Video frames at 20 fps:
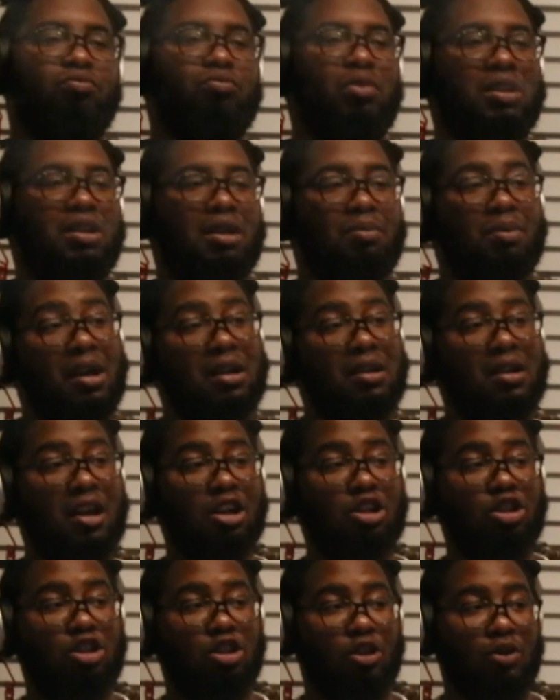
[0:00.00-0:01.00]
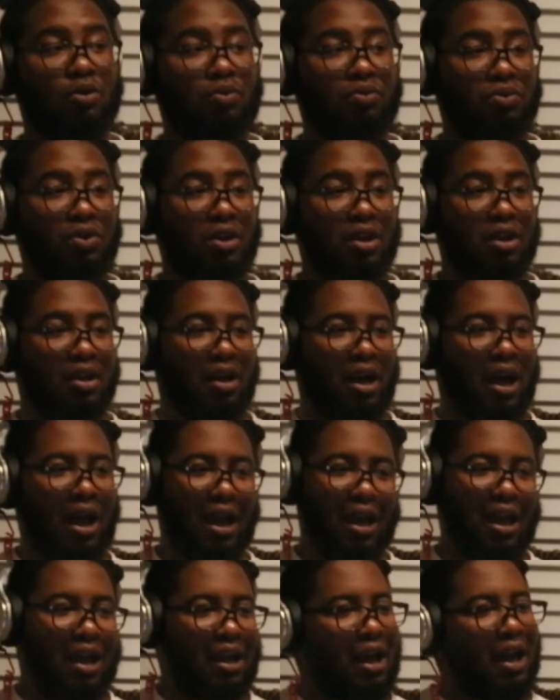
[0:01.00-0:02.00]
But then my next shoe,
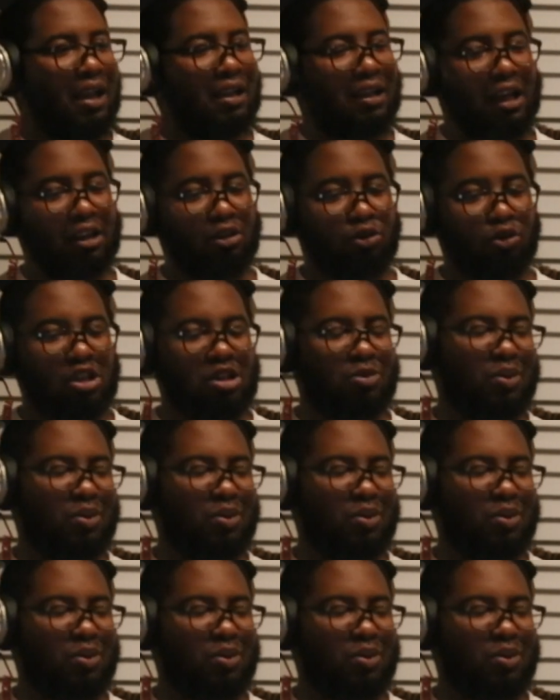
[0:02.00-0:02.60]
I like 3s,